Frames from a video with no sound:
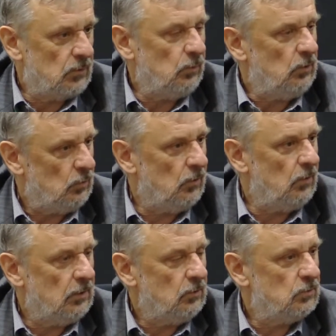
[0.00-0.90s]
When you
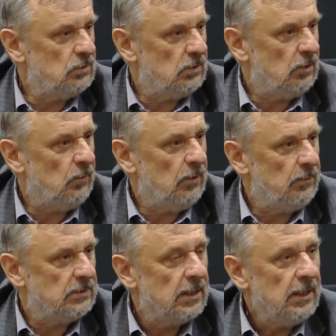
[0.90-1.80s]
collect user
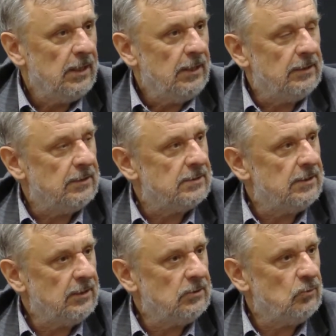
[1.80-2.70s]
requirements, it is
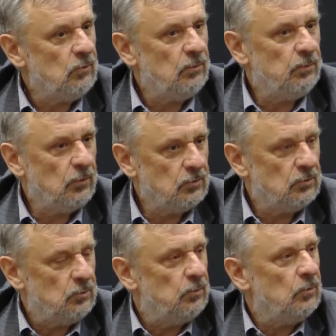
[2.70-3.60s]
next to
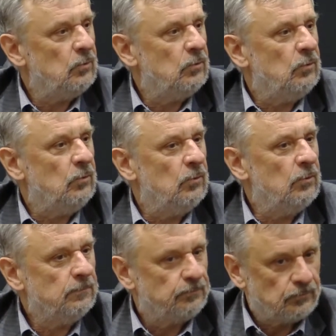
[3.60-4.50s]
impossible
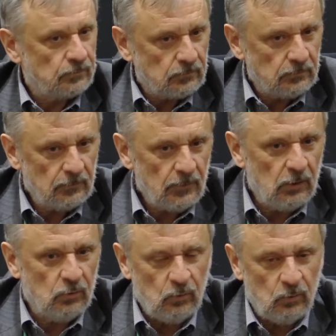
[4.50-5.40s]
to
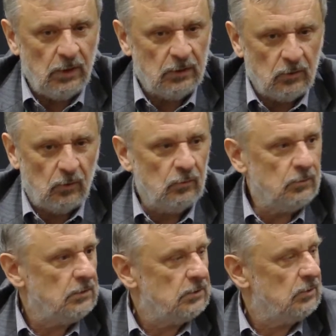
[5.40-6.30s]
get all
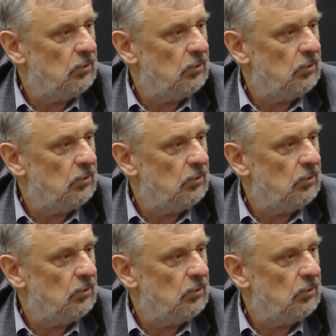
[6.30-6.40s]
this